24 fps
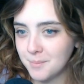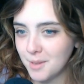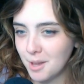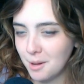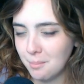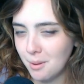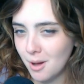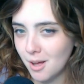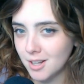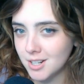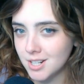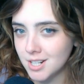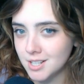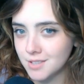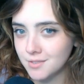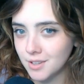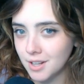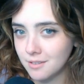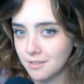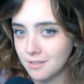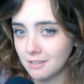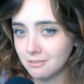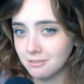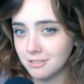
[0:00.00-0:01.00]
apologize for
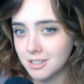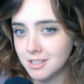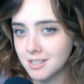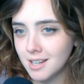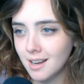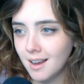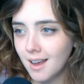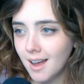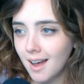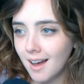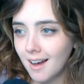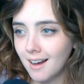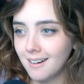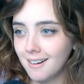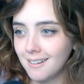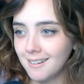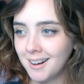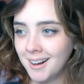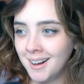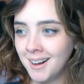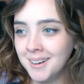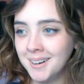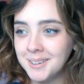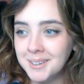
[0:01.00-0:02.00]
that reference.
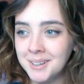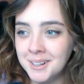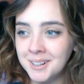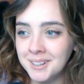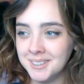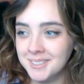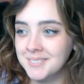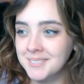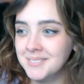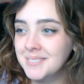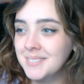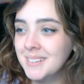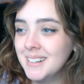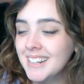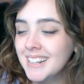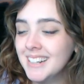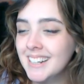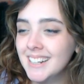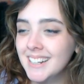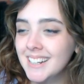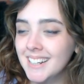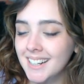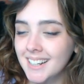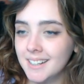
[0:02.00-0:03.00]
Uh,
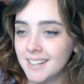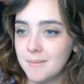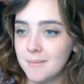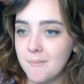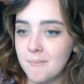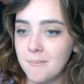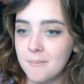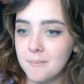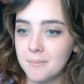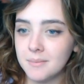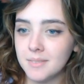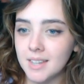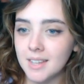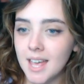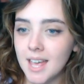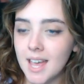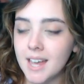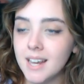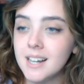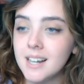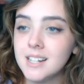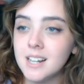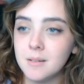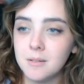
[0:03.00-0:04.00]

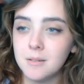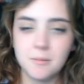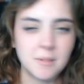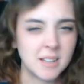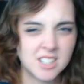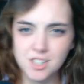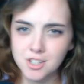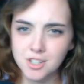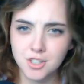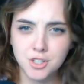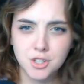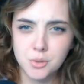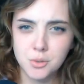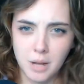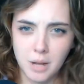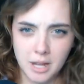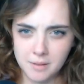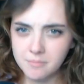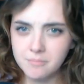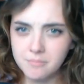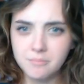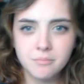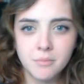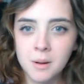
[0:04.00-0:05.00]
anytime I'm like, just you wait,
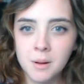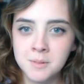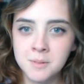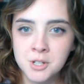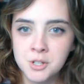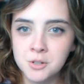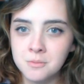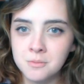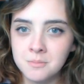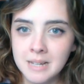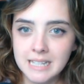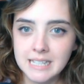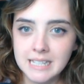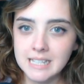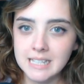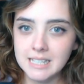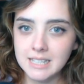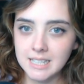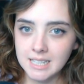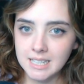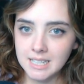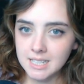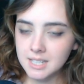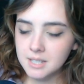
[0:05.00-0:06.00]
I'm gonna do amazing
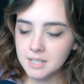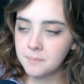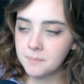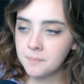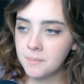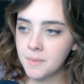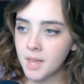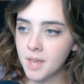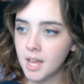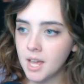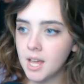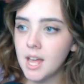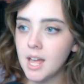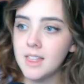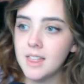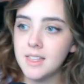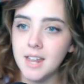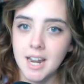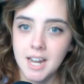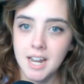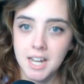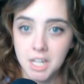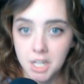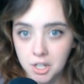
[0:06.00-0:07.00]
things, and then
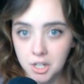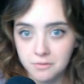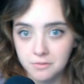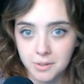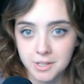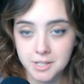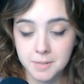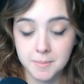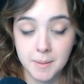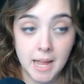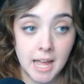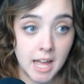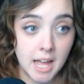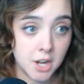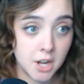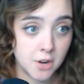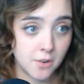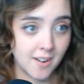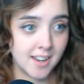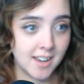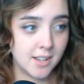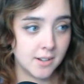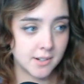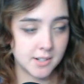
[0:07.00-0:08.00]
I hear a voice in my head, or
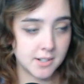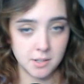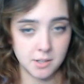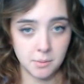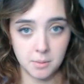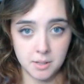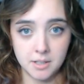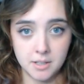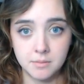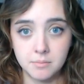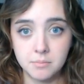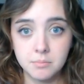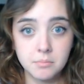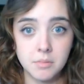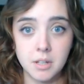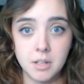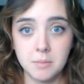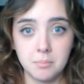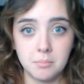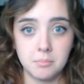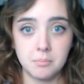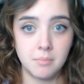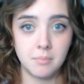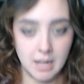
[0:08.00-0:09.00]
I hear someone
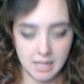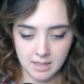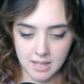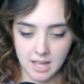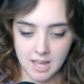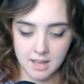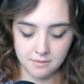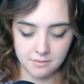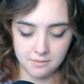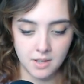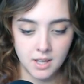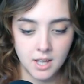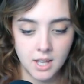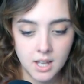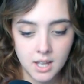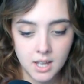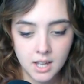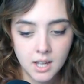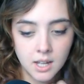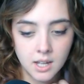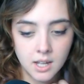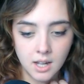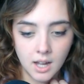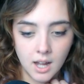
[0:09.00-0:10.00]
in my life,
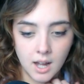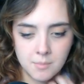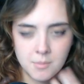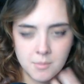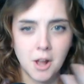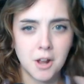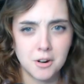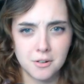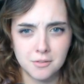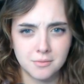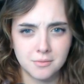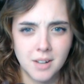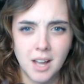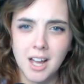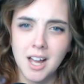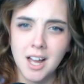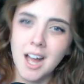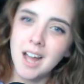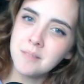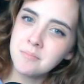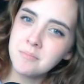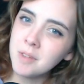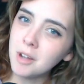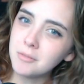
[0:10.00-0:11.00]
I'm not
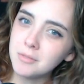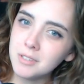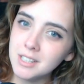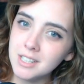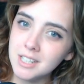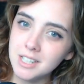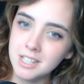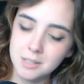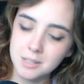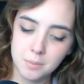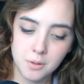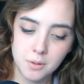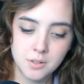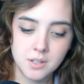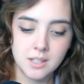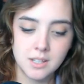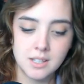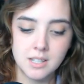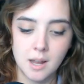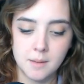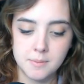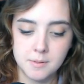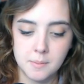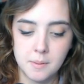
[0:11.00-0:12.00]
I'm not really exposed to these
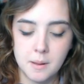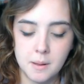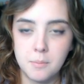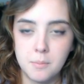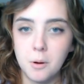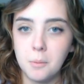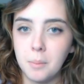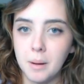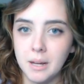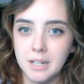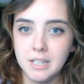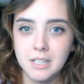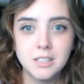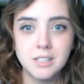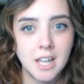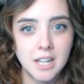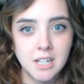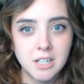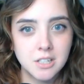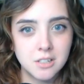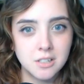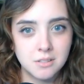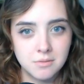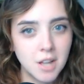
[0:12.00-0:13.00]
types of people, but
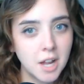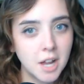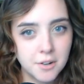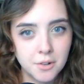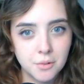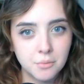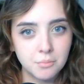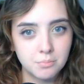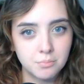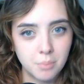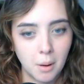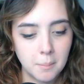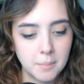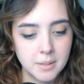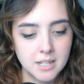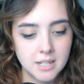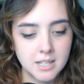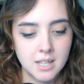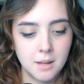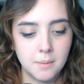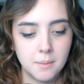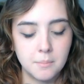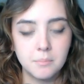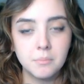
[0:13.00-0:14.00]
they I do bump into
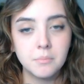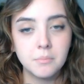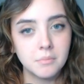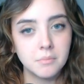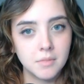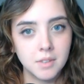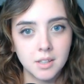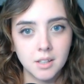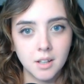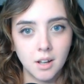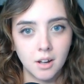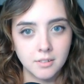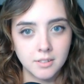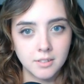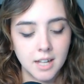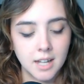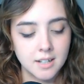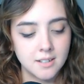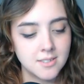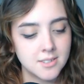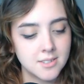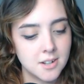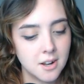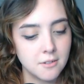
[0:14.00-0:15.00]
them online
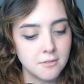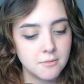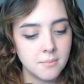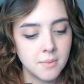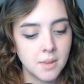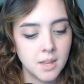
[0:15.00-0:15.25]
and stuff